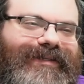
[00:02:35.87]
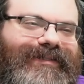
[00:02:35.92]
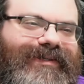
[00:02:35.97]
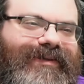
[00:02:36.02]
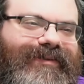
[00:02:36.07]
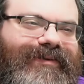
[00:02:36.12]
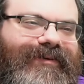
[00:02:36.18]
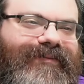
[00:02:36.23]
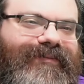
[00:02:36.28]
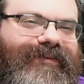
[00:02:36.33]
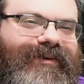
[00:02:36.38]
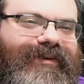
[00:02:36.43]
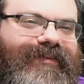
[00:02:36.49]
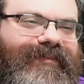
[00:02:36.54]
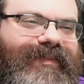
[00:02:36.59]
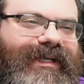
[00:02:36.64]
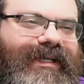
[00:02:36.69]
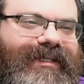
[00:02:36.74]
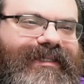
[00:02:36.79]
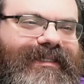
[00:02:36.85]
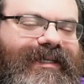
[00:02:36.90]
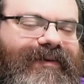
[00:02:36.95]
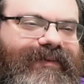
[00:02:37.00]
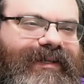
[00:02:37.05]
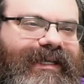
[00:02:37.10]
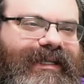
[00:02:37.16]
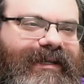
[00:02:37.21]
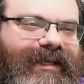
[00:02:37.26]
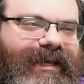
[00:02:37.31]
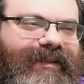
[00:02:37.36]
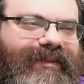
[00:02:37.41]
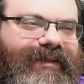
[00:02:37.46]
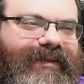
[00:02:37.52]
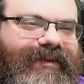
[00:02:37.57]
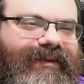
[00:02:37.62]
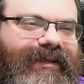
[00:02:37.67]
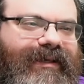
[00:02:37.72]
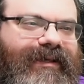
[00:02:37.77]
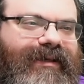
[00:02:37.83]
so they're from uh, seven, eight, nine
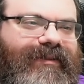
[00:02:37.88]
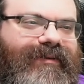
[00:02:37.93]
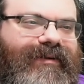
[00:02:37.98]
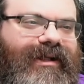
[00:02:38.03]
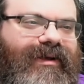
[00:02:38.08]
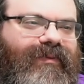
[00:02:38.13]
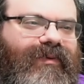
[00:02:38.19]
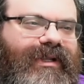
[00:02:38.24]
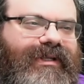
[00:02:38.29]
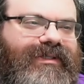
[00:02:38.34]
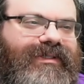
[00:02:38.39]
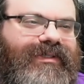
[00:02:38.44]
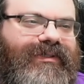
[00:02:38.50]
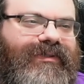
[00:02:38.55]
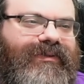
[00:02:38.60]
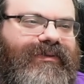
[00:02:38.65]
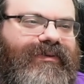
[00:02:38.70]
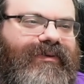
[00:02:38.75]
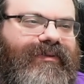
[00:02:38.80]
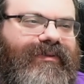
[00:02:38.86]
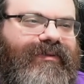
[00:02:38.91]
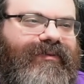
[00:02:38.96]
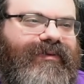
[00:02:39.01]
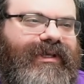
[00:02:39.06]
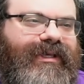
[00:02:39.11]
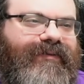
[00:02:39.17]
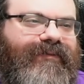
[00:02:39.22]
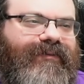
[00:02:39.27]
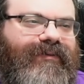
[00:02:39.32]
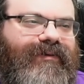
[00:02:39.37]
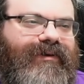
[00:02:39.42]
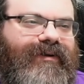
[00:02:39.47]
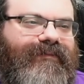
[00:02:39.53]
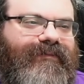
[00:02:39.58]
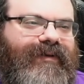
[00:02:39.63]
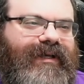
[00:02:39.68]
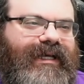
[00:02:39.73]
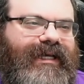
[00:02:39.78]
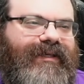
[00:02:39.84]
then. They're not one, two, three, four,
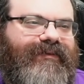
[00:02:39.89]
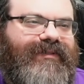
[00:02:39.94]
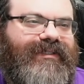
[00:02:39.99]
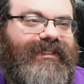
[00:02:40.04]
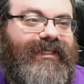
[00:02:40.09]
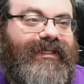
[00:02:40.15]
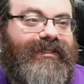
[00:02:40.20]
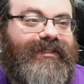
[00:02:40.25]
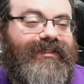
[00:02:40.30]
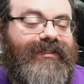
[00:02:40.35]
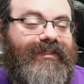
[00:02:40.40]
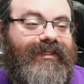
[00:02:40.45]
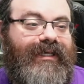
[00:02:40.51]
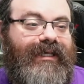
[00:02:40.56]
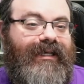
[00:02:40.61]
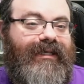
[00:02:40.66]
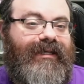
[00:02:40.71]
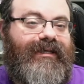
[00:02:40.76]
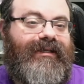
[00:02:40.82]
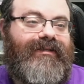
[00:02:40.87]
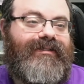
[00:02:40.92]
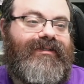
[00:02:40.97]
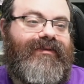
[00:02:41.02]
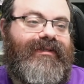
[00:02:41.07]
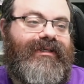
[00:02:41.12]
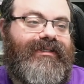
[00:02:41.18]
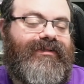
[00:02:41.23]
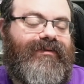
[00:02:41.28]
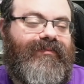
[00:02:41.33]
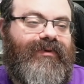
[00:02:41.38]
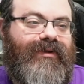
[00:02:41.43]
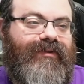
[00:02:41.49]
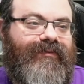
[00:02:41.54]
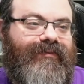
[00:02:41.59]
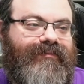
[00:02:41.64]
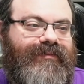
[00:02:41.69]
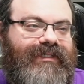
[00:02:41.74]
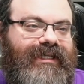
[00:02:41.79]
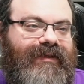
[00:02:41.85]
five, six. So these are both
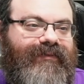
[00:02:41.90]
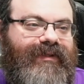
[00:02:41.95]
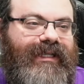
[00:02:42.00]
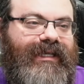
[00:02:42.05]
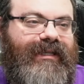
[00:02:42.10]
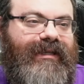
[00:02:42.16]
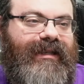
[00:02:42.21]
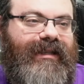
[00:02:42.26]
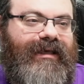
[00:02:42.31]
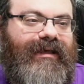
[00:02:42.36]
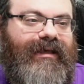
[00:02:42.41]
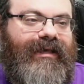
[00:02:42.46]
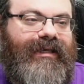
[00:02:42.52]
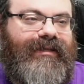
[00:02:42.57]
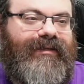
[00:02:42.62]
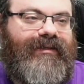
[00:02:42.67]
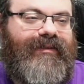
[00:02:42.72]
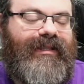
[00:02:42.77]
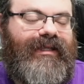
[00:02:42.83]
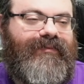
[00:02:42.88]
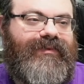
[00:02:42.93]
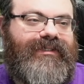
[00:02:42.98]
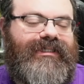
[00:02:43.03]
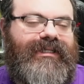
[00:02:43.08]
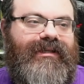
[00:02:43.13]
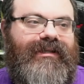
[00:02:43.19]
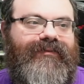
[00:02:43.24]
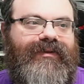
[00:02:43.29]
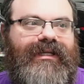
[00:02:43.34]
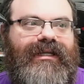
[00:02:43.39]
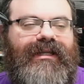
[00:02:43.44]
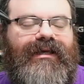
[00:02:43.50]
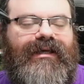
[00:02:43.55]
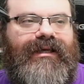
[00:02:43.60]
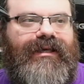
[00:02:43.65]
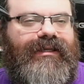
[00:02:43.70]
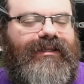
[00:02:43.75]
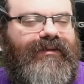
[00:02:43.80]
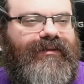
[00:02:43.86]
from seven, eight, nine, and that one's not even a
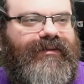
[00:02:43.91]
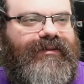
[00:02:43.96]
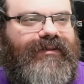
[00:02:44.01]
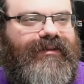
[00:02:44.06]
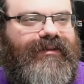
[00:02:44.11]
nine.